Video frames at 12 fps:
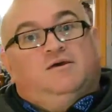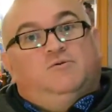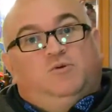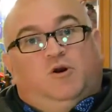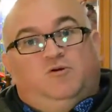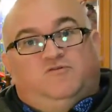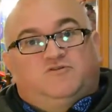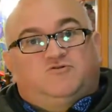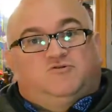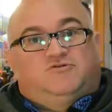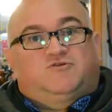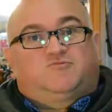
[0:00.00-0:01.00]
We hope you've
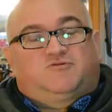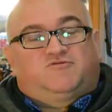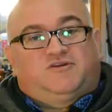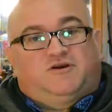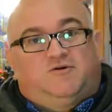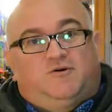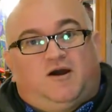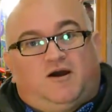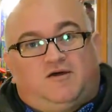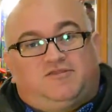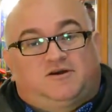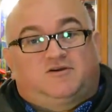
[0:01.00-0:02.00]
enjoyed this month's video.
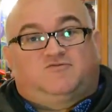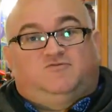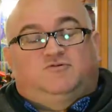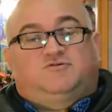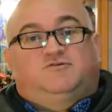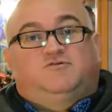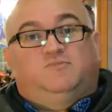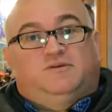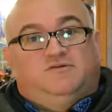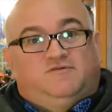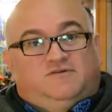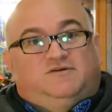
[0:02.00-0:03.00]
Thanks for watching, you've
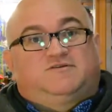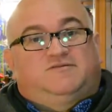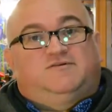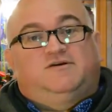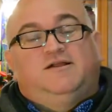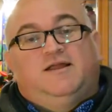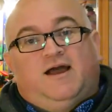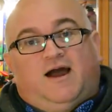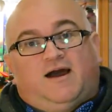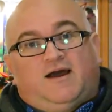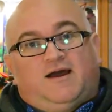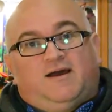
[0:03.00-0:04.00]
been lovely as ever.
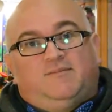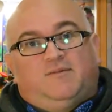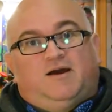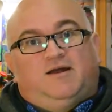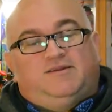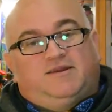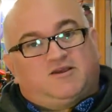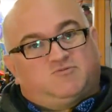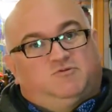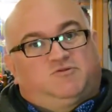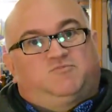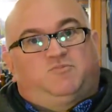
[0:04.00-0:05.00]

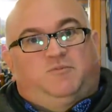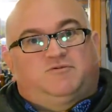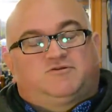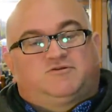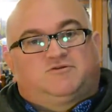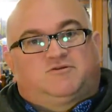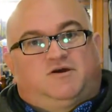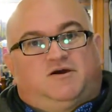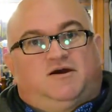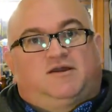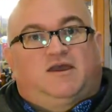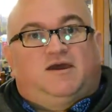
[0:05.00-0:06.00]
Next month promises,
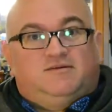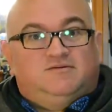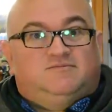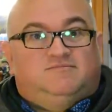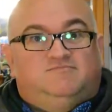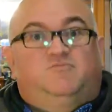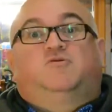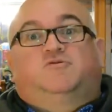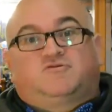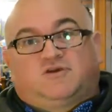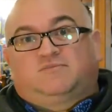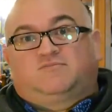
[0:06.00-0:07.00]
again, more of
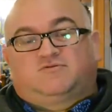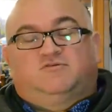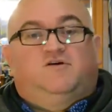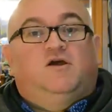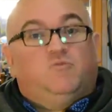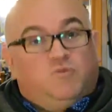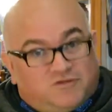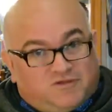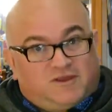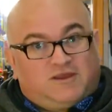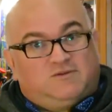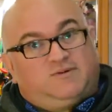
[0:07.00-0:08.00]
the same stuff. We're
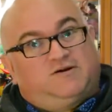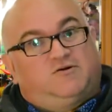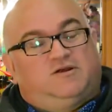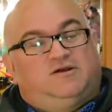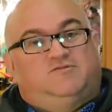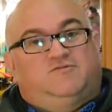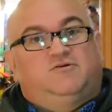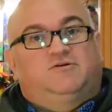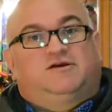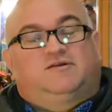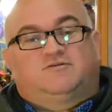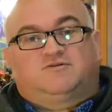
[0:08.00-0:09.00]
thinking about going out on the road
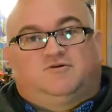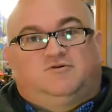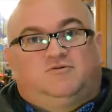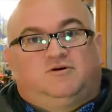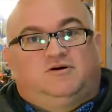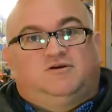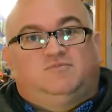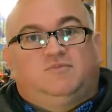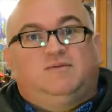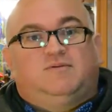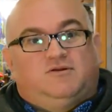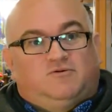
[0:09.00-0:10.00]
again, so you
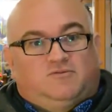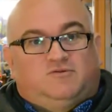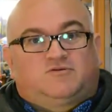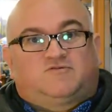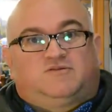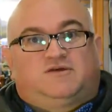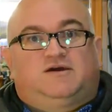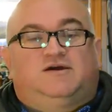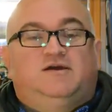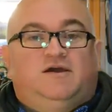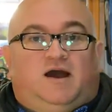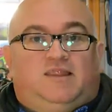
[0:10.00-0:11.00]
may be along with us for that,
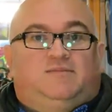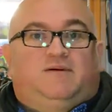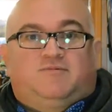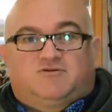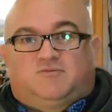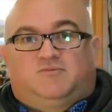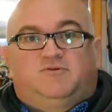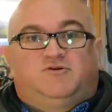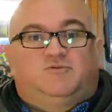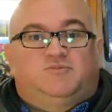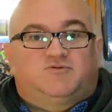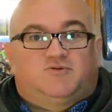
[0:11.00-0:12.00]
and that may be something we
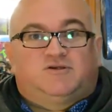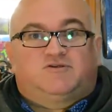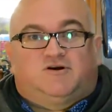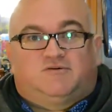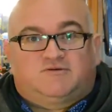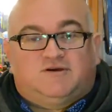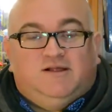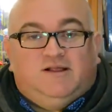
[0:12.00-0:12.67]
do in between times.